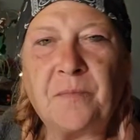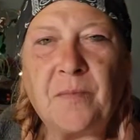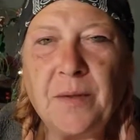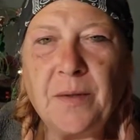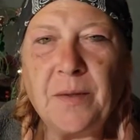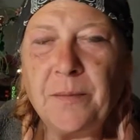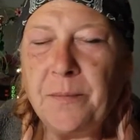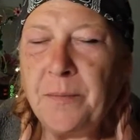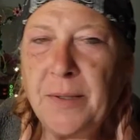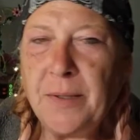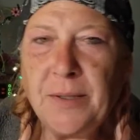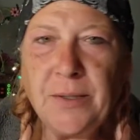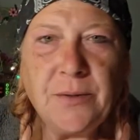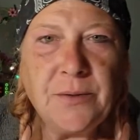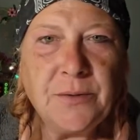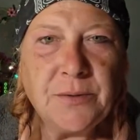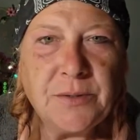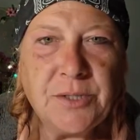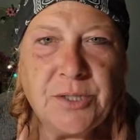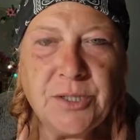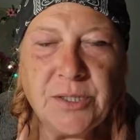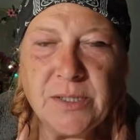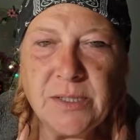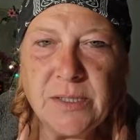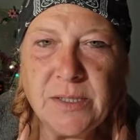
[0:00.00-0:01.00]
My
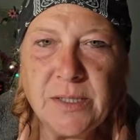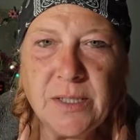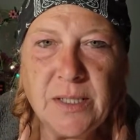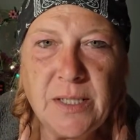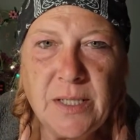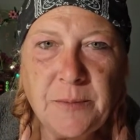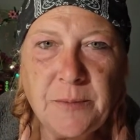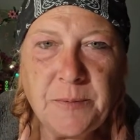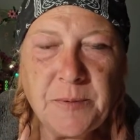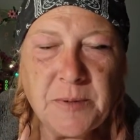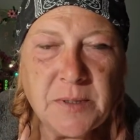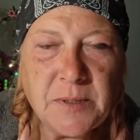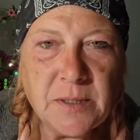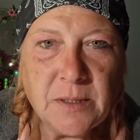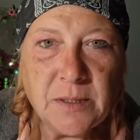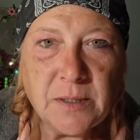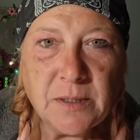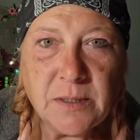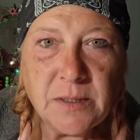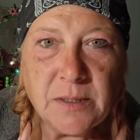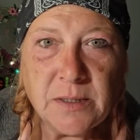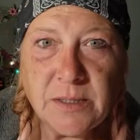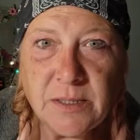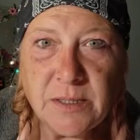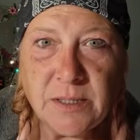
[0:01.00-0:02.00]
nose just keeps
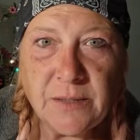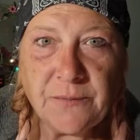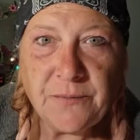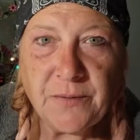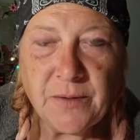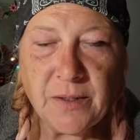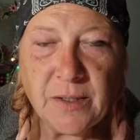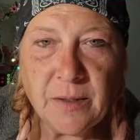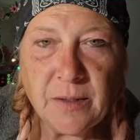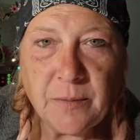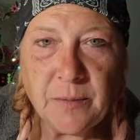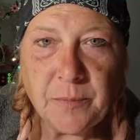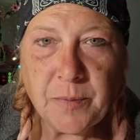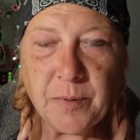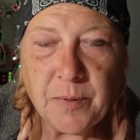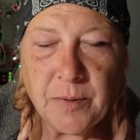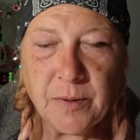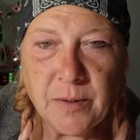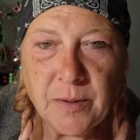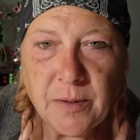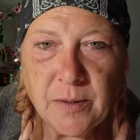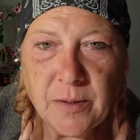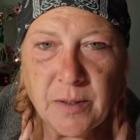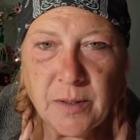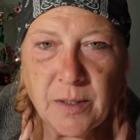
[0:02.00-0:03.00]
stuffing up.
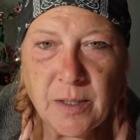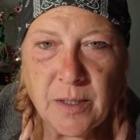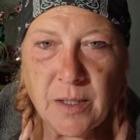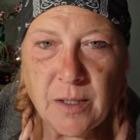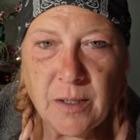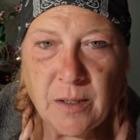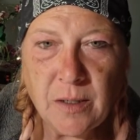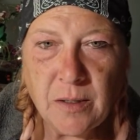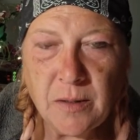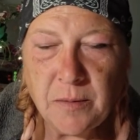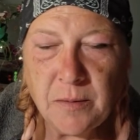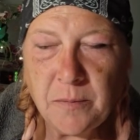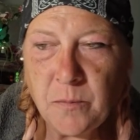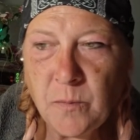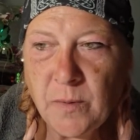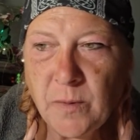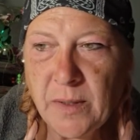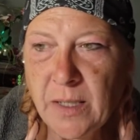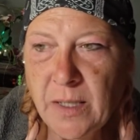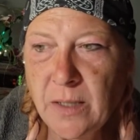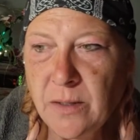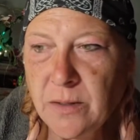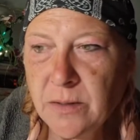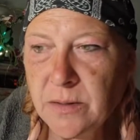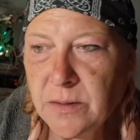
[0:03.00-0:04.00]
What
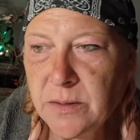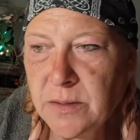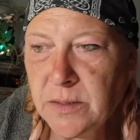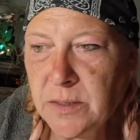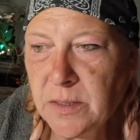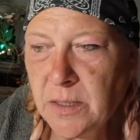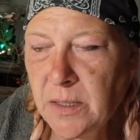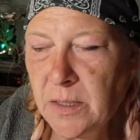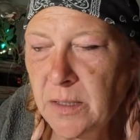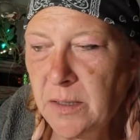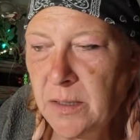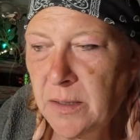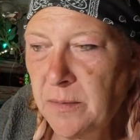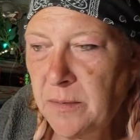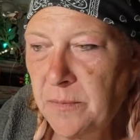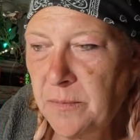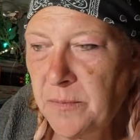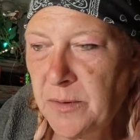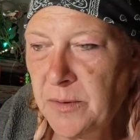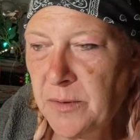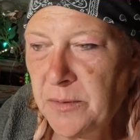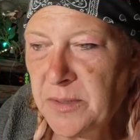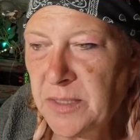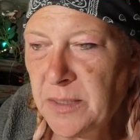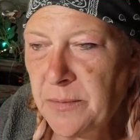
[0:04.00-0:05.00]
else?
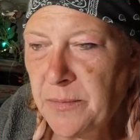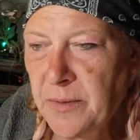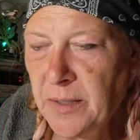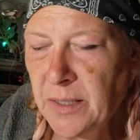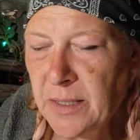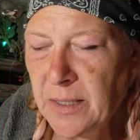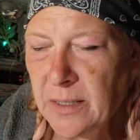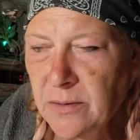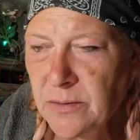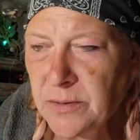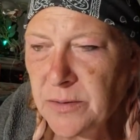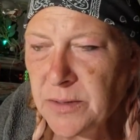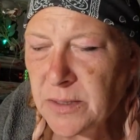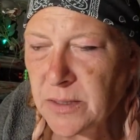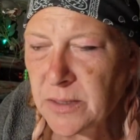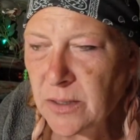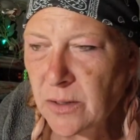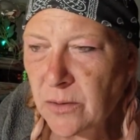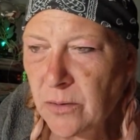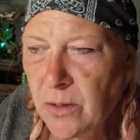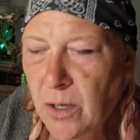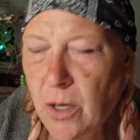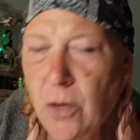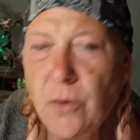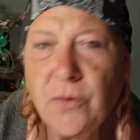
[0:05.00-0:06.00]
There was something else
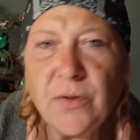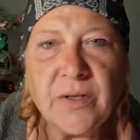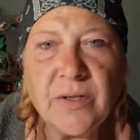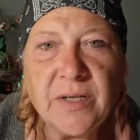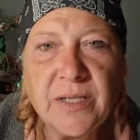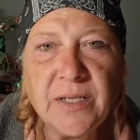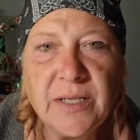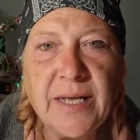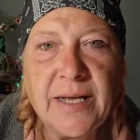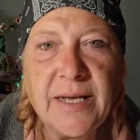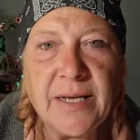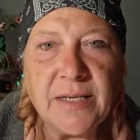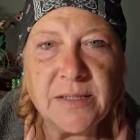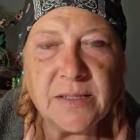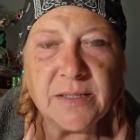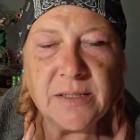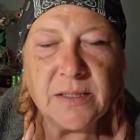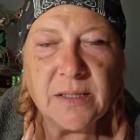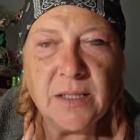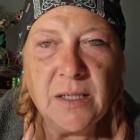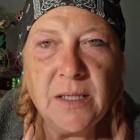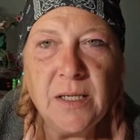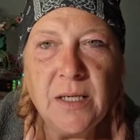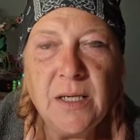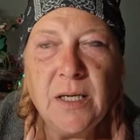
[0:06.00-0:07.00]
though. Oh, the glaze.
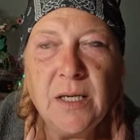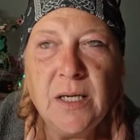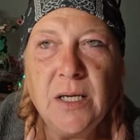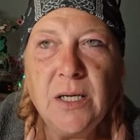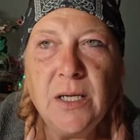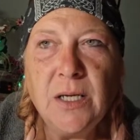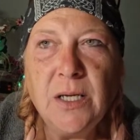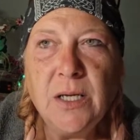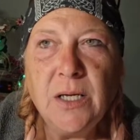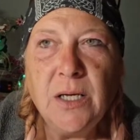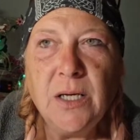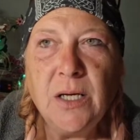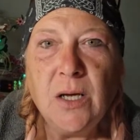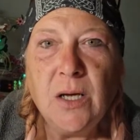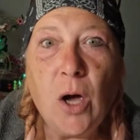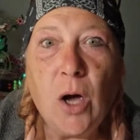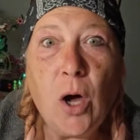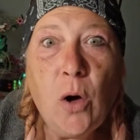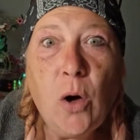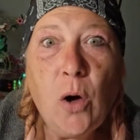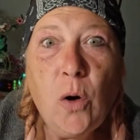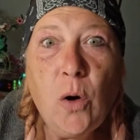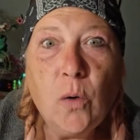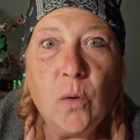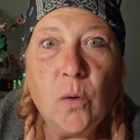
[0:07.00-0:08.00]

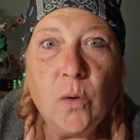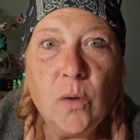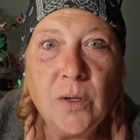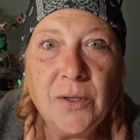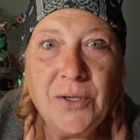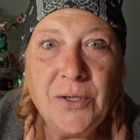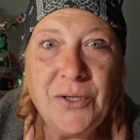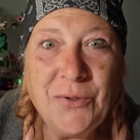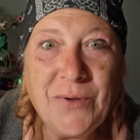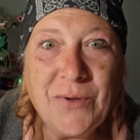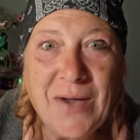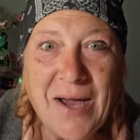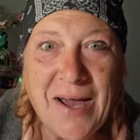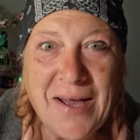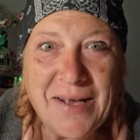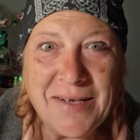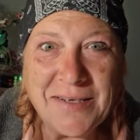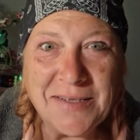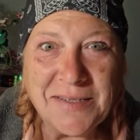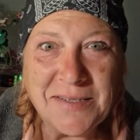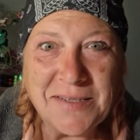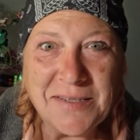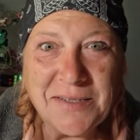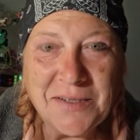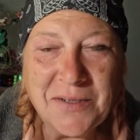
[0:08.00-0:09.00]
Oh, you
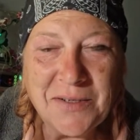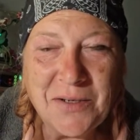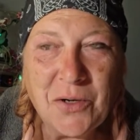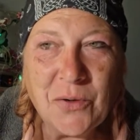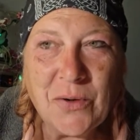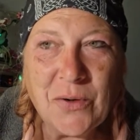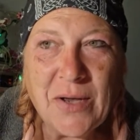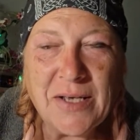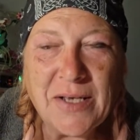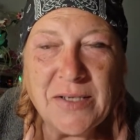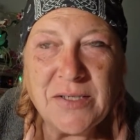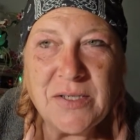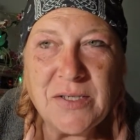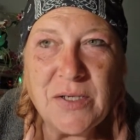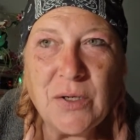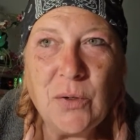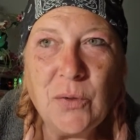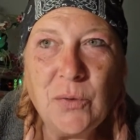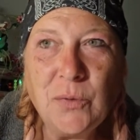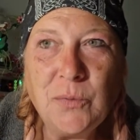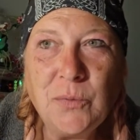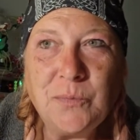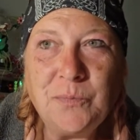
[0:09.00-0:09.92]
guys. Okay, so